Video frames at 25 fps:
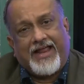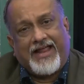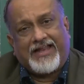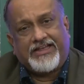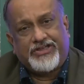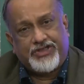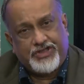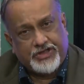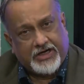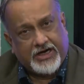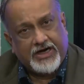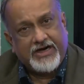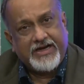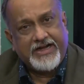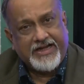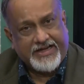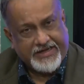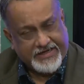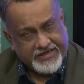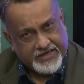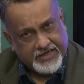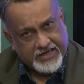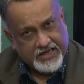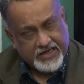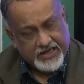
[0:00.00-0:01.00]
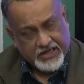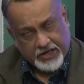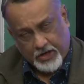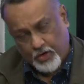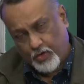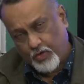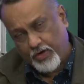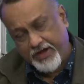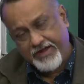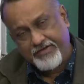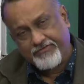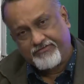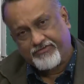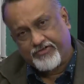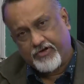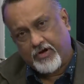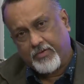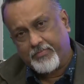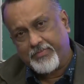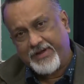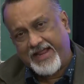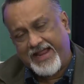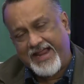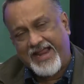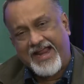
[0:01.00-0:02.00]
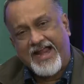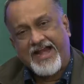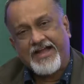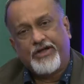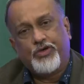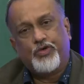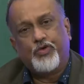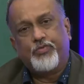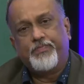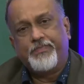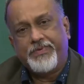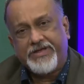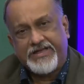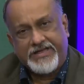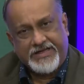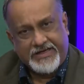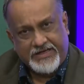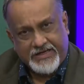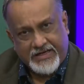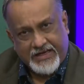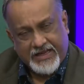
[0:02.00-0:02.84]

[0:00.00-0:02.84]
a journey going from A to B.